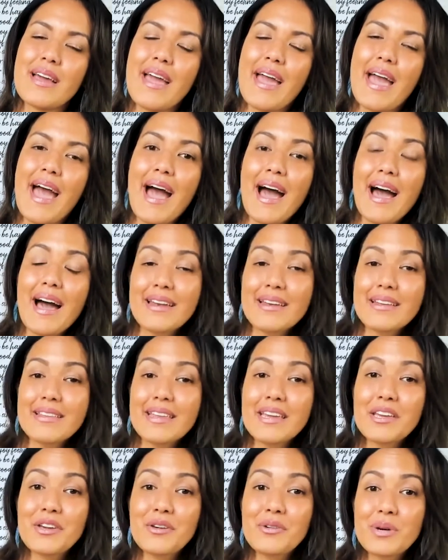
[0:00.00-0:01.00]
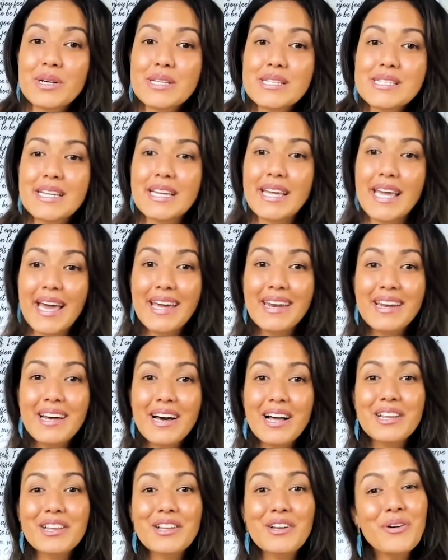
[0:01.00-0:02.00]
And thank you once again.
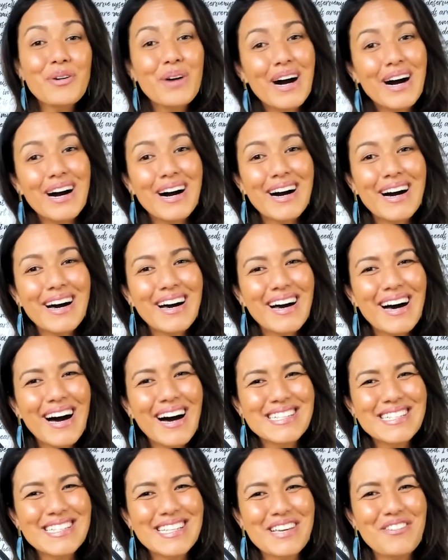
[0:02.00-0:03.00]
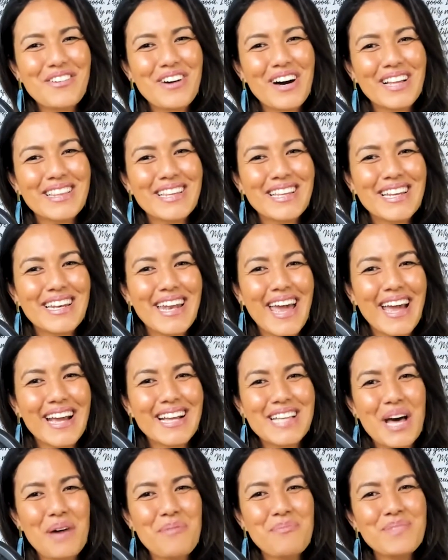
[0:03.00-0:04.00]
Aloha. I'll see you on the
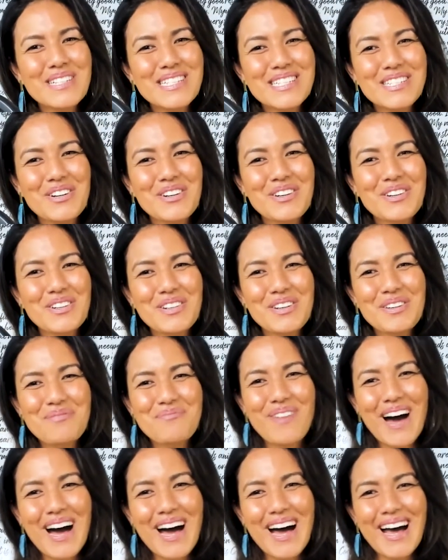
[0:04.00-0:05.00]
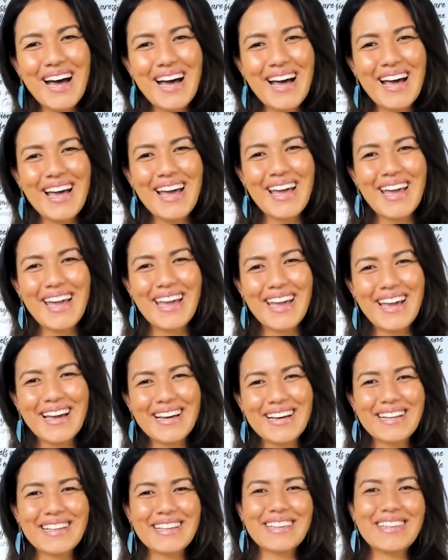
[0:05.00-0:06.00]
next episode. Bye.
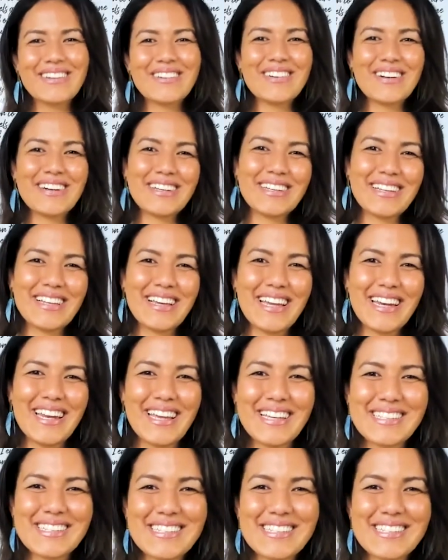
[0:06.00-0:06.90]
Aloha, ladies.